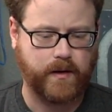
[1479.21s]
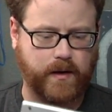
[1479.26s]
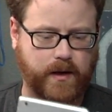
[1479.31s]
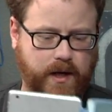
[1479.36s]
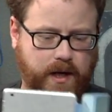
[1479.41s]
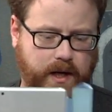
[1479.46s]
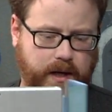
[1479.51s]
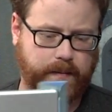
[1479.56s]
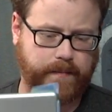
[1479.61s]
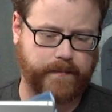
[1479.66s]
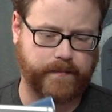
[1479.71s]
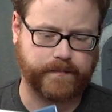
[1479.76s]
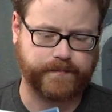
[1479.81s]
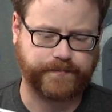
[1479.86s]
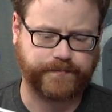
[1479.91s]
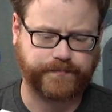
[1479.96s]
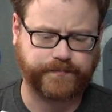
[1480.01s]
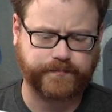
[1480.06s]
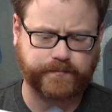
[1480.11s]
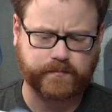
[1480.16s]
Um,
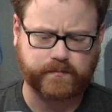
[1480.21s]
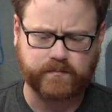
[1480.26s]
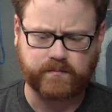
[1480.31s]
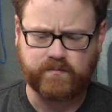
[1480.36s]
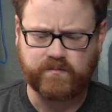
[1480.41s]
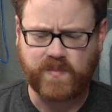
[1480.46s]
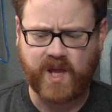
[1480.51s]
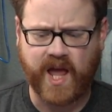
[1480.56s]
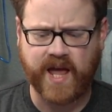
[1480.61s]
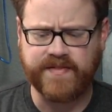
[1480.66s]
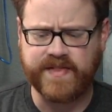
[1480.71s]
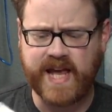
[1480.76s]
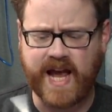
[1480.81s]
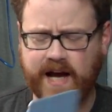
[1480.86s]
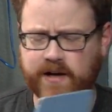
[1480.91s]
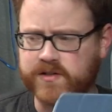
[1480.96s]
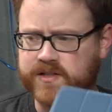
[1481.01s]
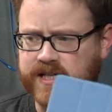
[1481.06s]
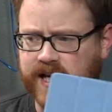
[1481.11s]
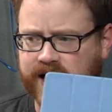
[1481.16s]
and the
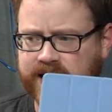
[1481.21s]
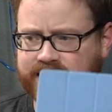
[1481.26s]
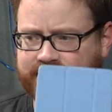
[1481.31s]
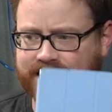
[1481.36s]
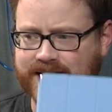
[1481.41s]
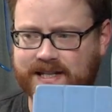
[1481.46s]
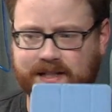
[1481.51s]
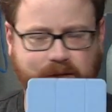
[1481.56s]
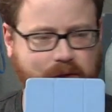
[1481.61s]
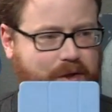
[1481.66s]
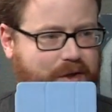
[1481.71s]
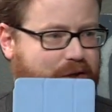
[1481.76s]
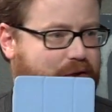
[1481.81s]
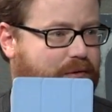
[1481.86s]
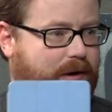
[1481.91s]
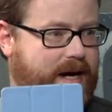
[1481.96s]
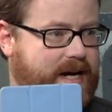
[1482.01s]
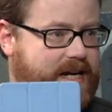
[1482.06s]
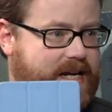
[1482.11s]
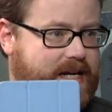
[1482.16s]
outside doesn't look
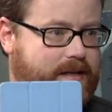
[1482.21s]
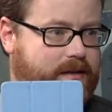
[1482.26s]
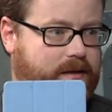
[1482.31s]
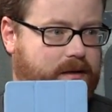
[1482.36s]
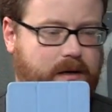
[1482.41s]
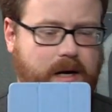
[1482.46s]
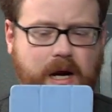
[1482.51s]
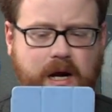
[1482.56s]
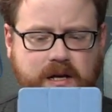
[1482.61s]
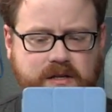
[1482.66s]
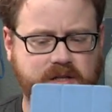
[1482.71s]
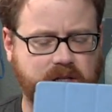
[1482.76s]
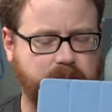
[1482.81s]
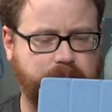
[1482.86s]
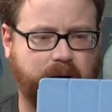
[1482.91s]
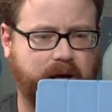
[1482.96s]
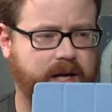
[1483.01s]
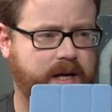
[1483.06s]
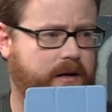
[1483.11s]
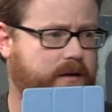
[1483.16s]
great either. So the
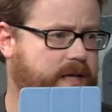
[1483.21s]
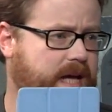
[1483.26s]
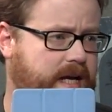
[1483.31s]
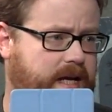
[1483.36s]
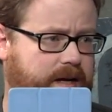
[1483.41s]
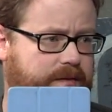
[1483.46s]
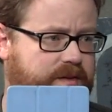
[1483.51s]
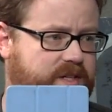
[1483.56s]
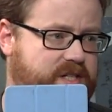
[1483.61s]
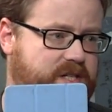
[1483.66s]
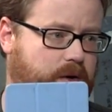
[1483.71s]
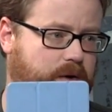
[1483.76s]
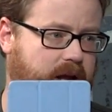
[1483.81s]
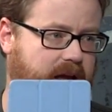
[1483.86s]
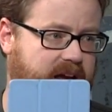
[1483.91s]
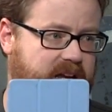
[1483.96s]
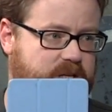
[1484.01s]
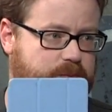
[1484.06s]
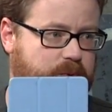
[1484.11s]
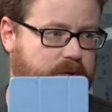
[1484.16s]
polyurethane covers don't
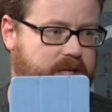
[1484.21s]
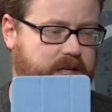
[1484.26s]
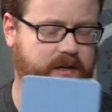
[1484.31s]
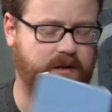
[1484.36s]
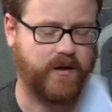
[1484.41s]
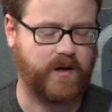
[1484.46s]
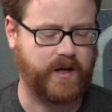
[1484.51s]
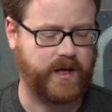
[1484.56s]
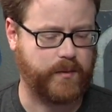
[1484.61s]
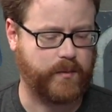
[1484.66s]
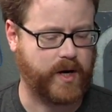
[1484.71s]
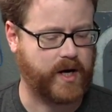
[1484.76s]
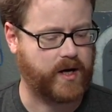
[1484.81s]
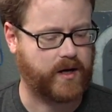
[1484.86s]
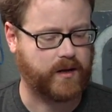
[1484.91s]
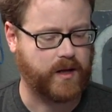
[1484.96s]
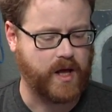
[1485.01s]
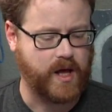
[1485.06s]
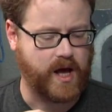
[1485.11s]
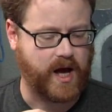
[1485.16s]
age particularly
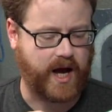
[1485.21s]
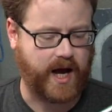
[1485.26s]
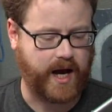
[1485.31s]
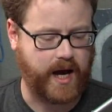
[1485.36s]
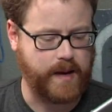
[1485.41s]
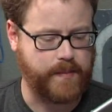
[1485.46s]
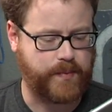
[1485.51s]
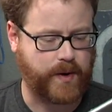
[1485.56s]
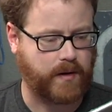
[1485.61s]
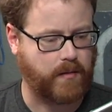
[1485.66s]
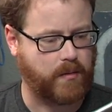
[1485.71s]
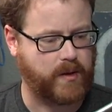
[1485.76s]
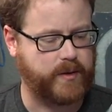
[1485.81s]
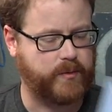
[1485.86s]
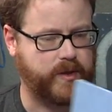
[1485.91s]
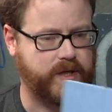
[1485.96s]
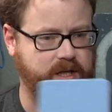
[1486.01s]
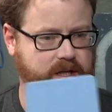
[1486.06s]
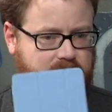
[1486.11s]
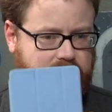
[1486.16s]
well. I probably
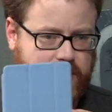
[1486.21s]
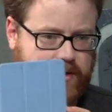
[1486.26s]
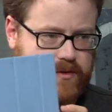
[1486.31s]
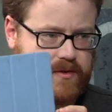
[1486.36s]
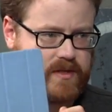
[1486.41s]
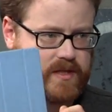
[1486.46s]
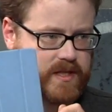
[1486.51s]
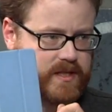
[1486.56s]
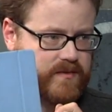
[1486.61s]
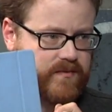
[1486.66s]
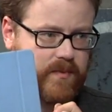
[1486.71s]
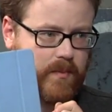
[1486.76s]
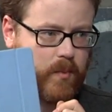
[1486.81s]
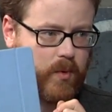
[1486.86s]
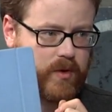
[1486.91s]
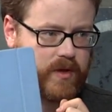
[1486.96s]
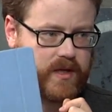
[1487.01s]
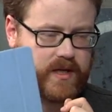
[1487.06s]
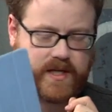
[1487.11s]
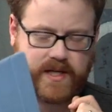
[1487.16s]
wouldn't use this for
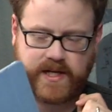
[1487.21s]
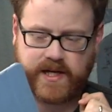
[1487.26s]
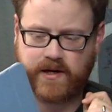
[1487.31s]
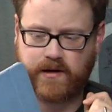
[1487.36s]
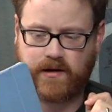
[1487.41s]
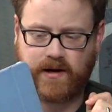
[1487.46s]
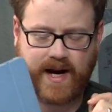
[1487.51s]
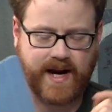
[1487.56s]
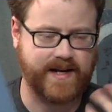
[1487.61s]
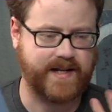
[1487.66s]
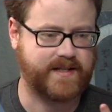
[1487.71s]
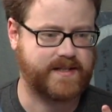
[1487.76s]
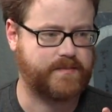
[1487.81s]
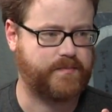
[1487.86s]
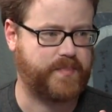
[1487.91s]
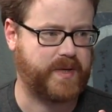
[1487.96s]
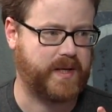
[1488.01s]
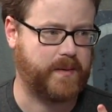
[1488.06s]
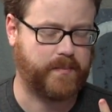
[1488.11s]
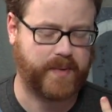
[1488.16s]
more than a year, and it's
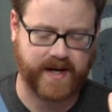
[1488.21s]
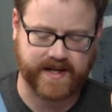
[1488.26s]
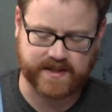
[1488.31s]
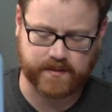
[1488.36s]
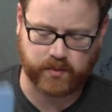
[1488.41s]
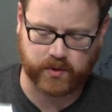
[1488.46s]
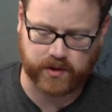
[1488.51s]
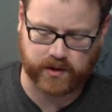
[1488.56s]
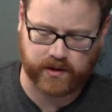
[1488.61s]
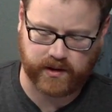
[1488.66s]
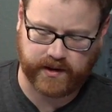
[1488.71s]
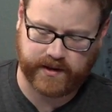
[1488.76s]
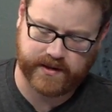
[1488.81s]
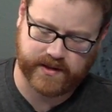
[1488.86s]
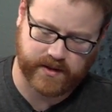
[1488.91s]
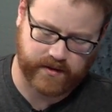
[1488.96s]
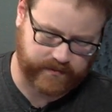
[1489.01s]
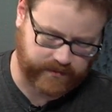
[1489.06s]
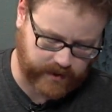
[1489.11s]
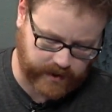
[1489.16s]
been impossible to clean
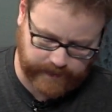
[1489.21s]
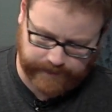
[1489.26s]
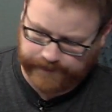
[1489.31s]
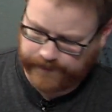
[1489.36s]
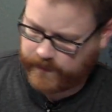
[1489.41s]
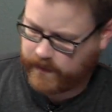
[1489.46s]
so far.